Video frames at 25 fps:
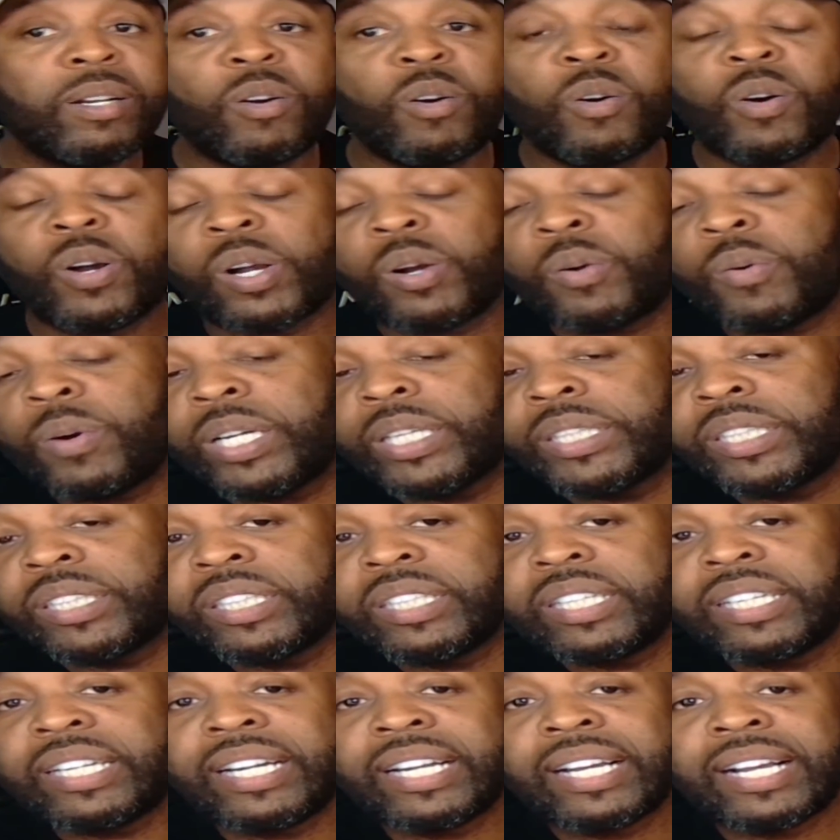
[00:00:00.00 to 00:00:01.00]
or a
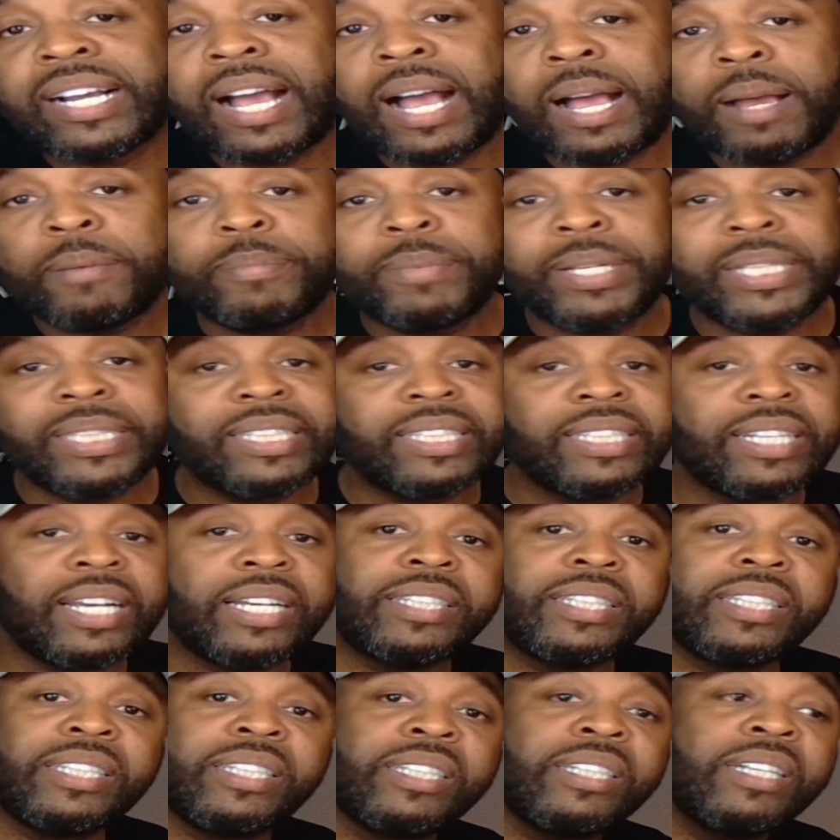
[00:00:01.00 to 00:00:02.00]
question in the comment
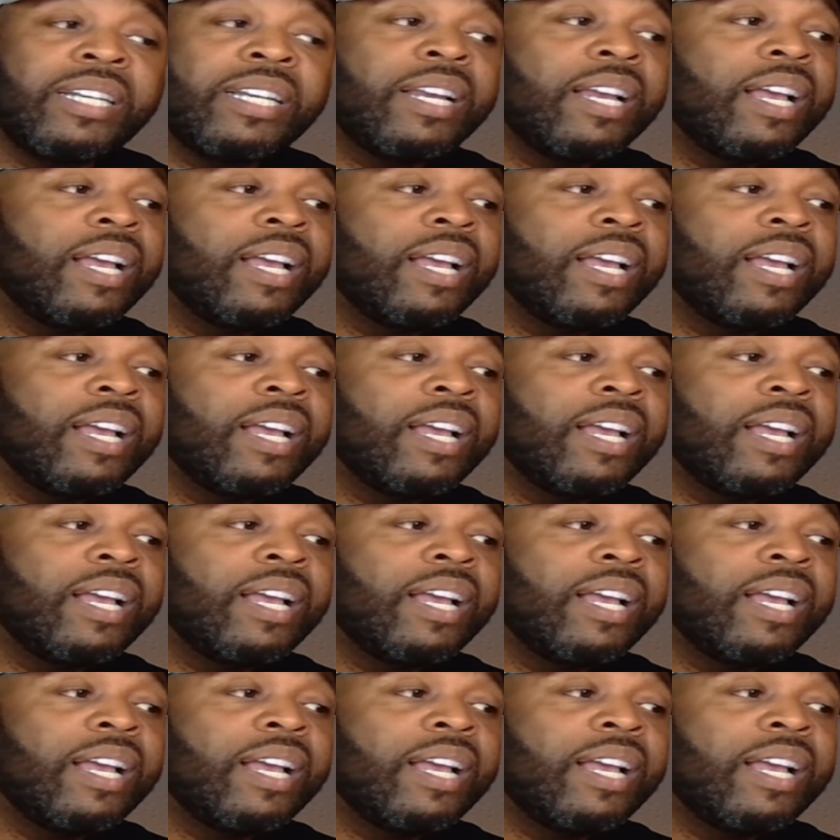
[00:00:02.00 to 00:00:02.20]
section.